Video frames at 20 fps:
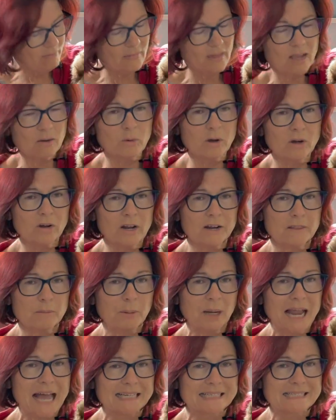where a lot of the
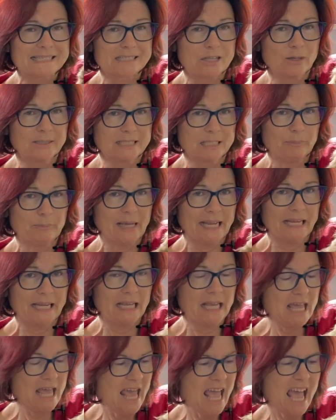plaque is going to be.
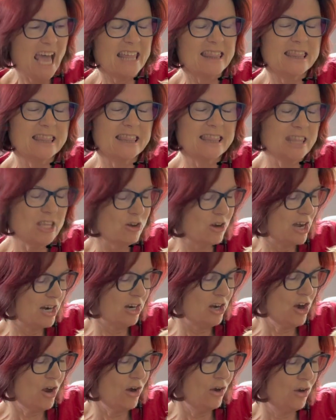And you're going
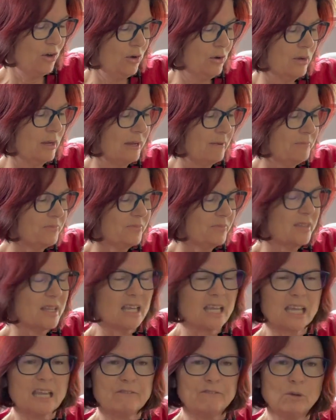to know
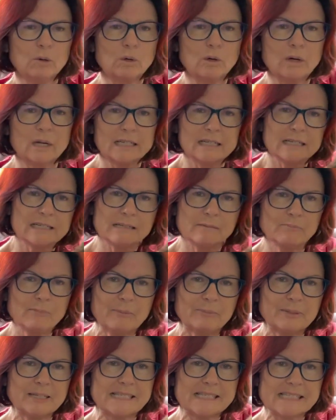if your
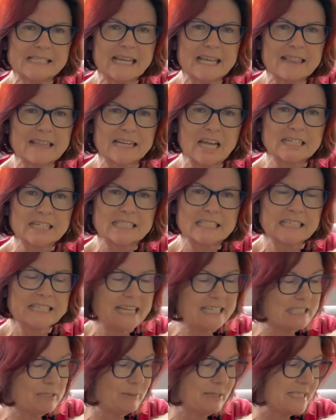puppy's teeth are going to
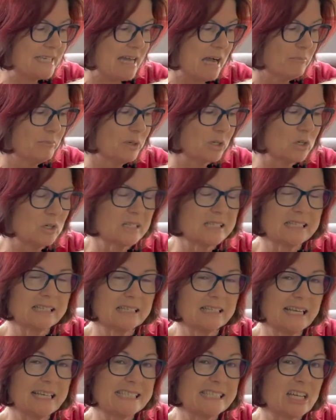need to be done, because
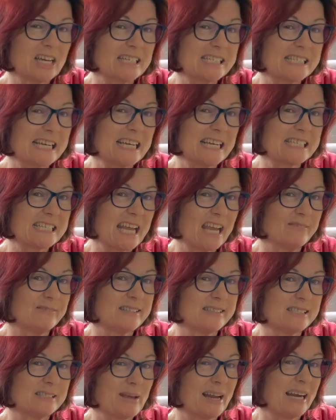he's going to start to have
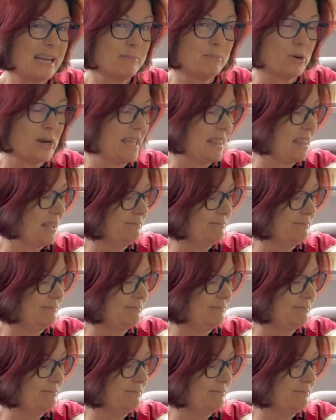smelly breath.